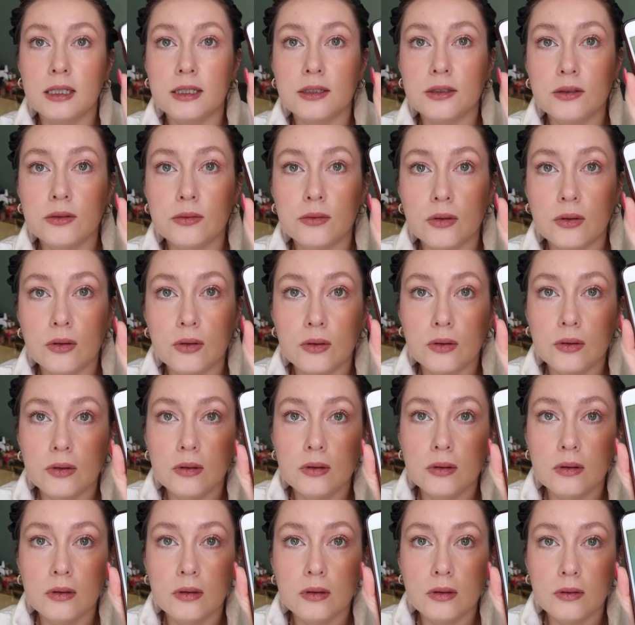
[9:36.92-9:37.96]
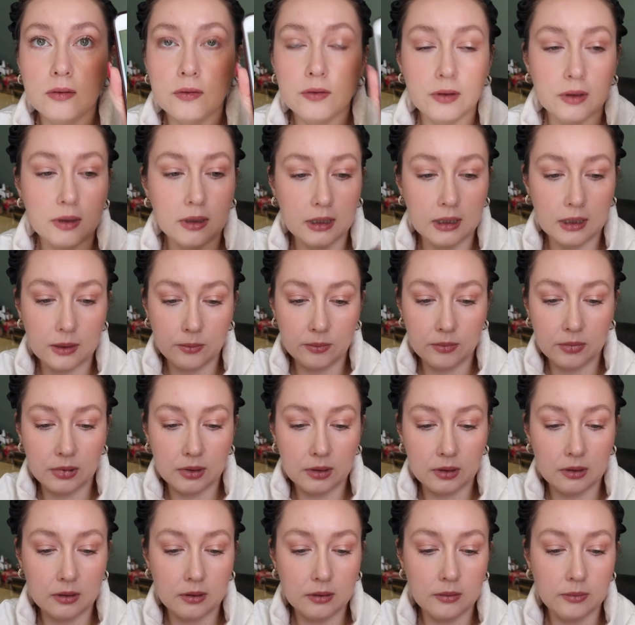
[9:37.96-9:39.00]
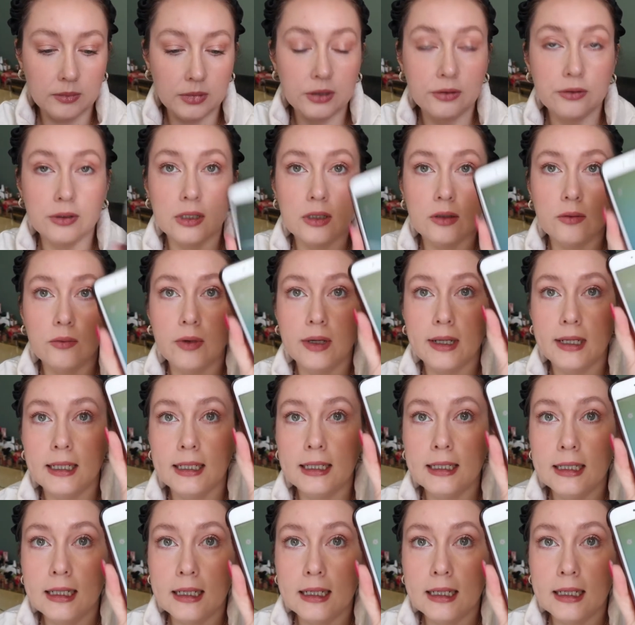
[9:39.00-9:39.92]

let's roll for a number between 1 and